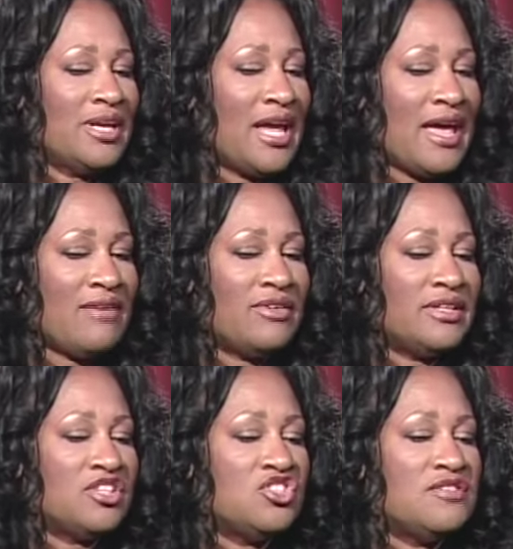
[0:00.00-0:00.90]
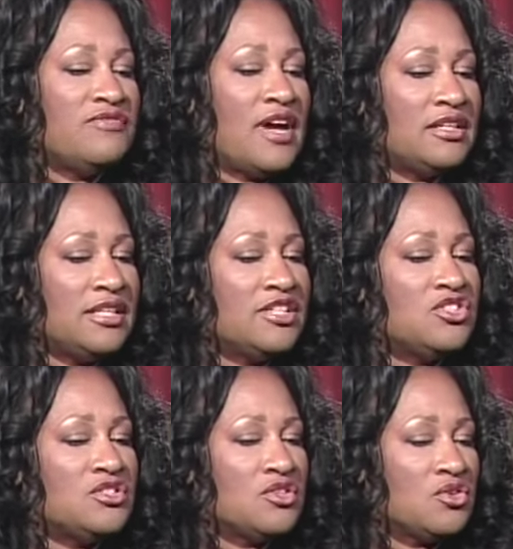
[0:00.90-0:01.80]
we have it that she finally
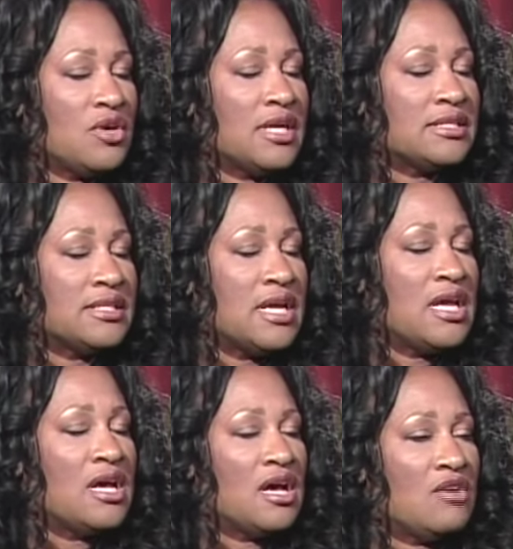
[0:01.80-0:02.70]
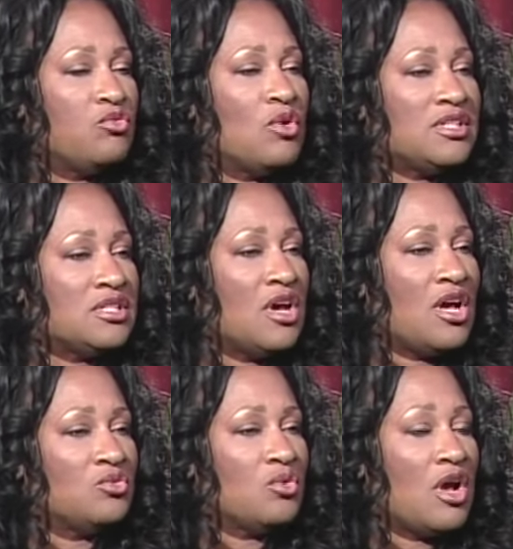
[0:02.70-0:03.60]
gets to the crux of what's
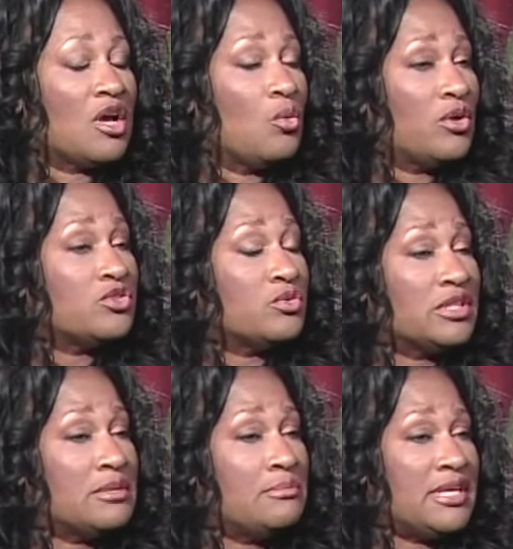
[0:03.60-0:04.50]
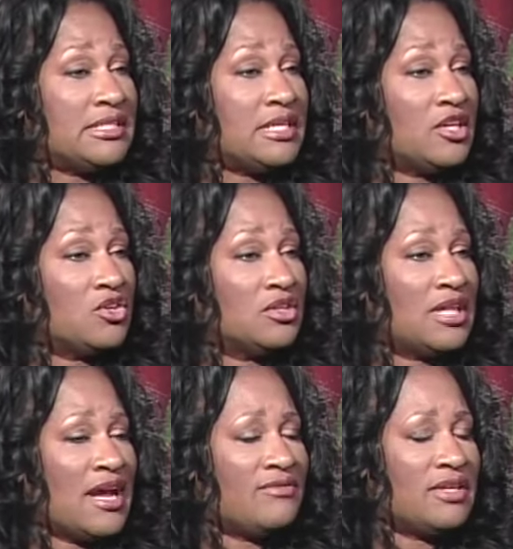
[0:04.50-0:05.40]
gone wrong and what's really missing in her
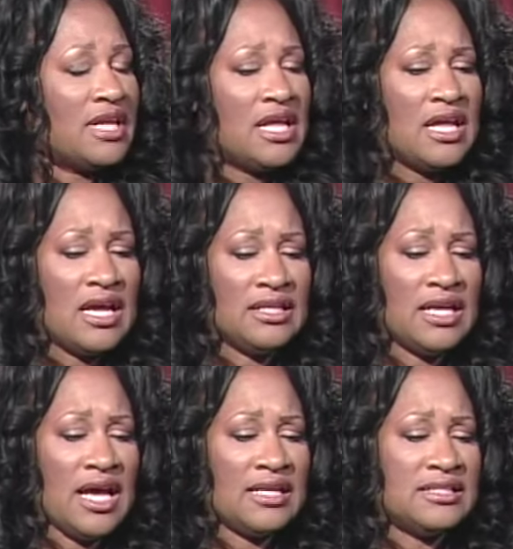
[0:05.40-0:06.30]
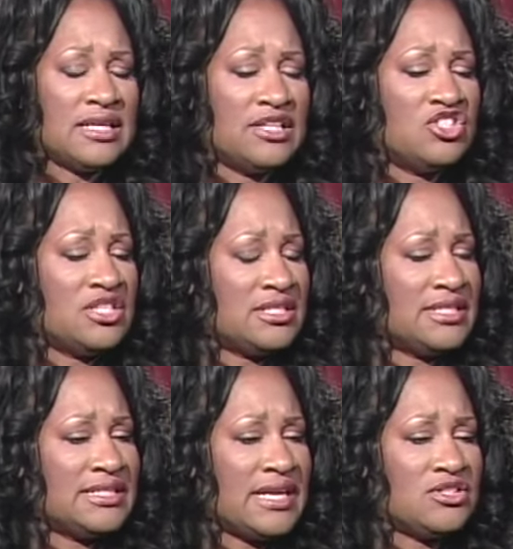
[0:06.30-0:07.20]
life. And, and God's and
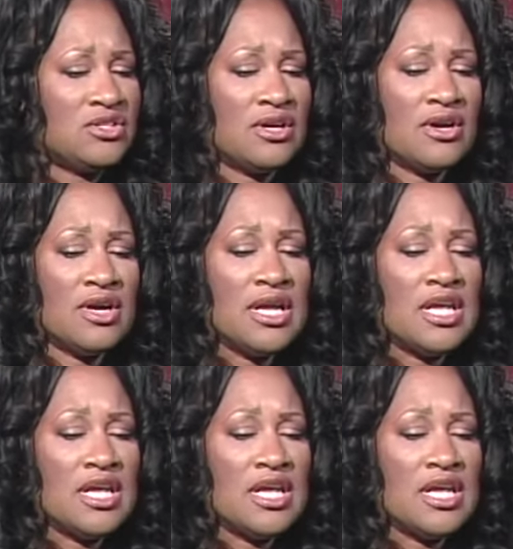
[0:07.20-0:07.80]
Jesus says to her,